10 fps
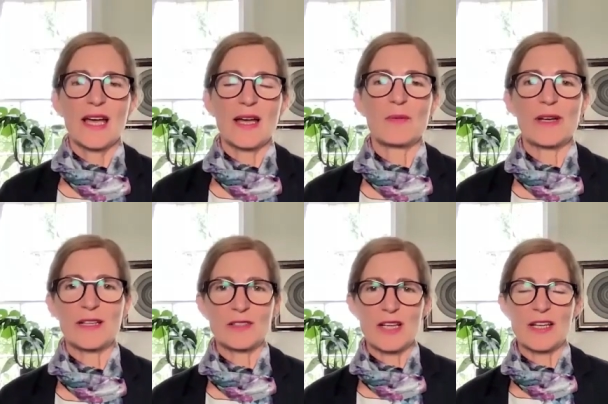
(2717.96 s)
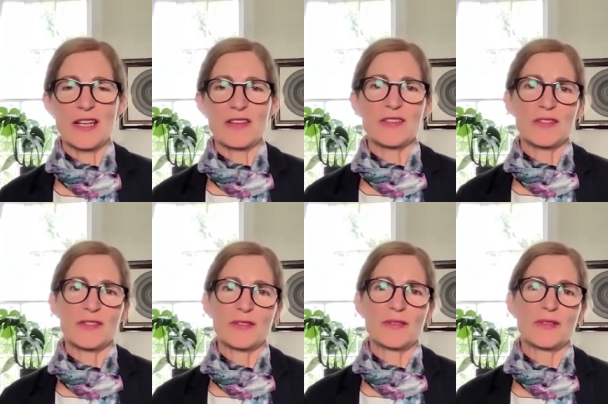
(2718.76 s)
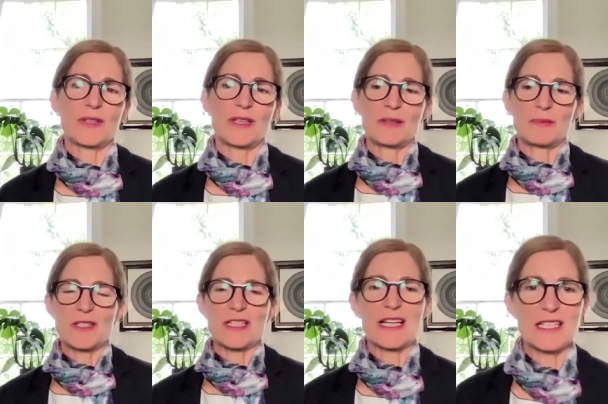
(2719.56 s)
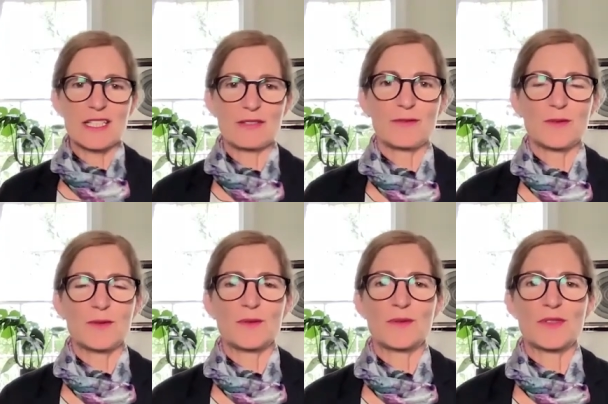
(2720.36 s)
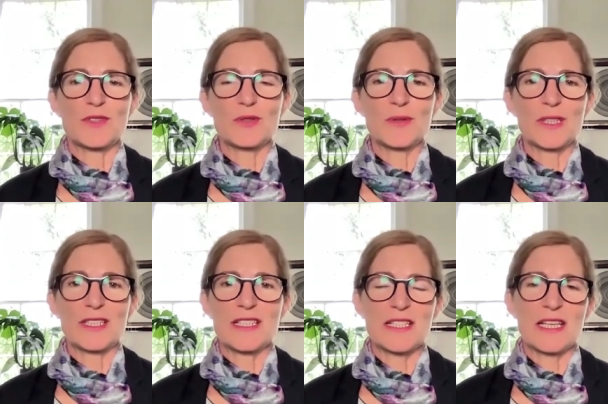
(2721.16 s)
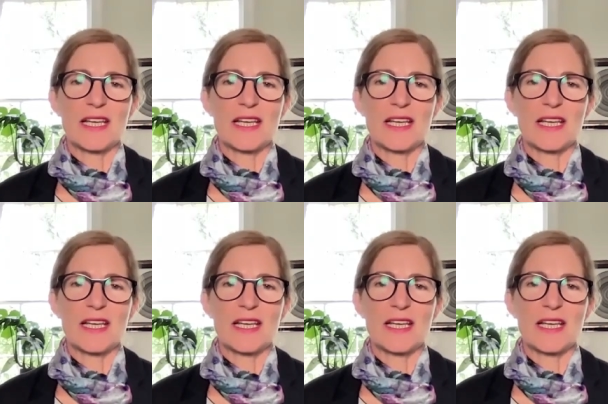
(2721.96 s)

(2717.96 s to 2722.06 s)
Well, another modality for the toolkit.